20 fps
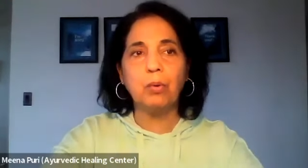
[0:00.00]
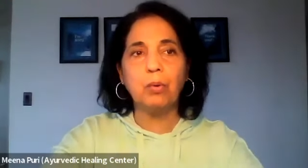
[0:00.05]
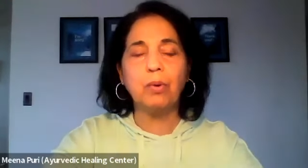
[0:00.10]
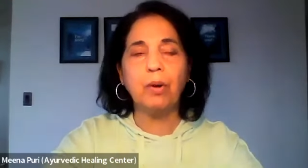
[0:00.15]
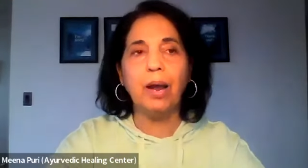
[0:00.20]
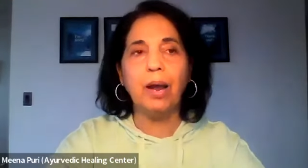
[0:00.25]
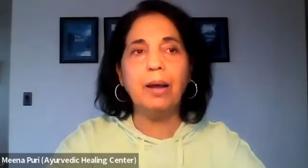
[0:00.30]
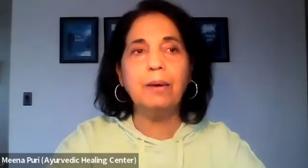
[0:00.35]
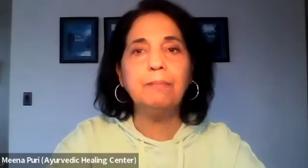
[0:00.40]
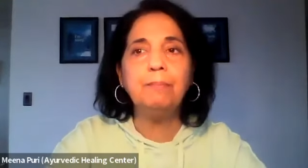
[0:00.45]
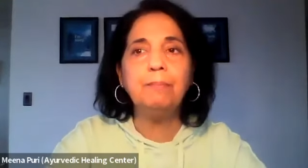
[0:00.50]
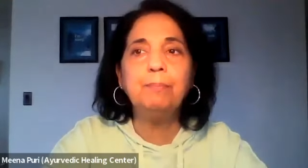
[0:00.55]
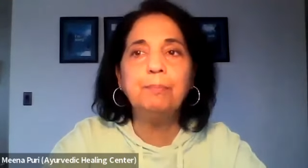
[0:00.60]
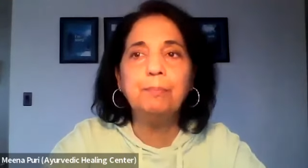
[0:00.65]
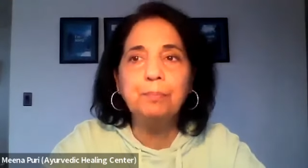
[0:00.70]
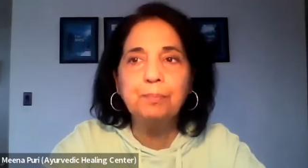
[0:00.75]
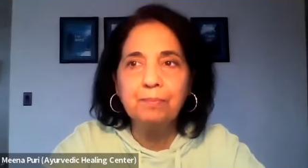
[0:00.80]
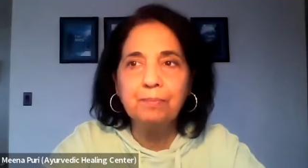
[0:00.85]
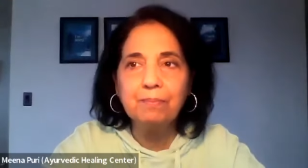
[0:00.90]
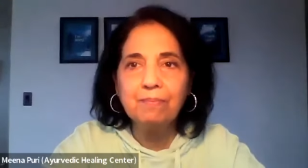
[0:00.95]
program.
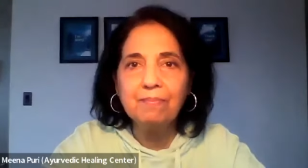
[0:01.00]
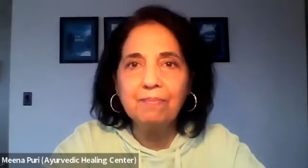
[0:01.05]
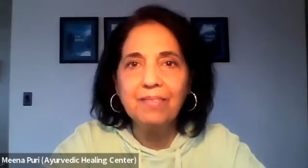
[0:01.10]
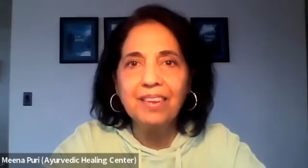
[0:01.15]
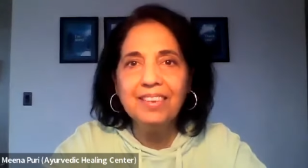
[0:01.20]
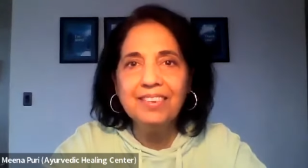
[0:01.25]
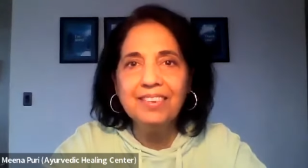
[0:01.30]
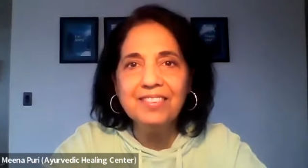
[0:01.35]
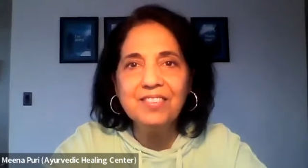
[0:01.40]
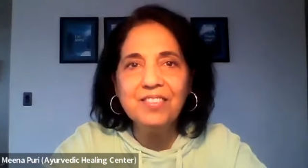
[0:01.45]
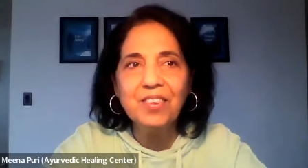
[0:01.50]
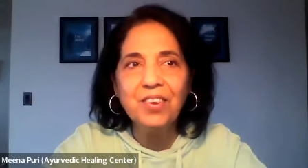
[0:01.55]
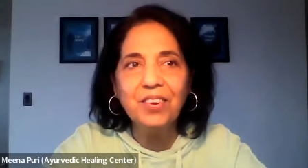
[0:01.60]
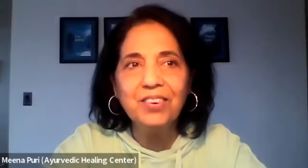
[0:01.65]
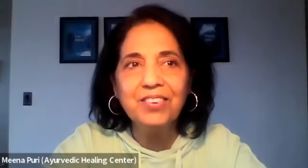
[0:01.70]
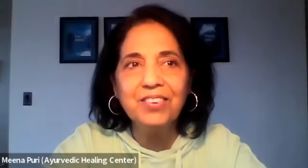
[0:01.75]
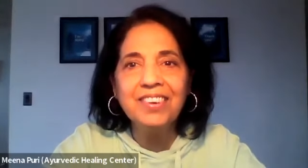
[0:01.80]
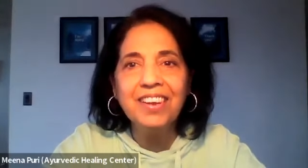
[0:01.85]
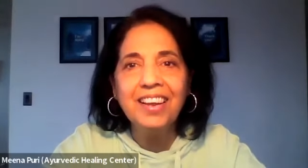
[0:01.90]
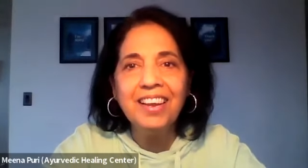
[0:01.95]

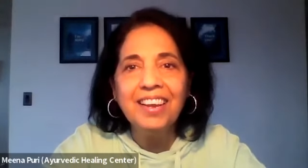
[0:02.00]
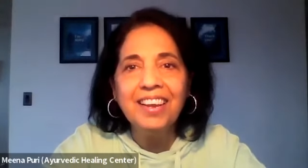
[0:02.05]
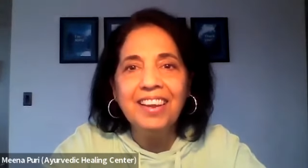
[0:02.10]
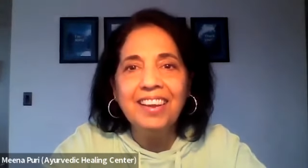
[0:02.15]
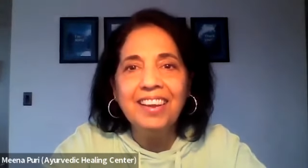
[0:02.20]
So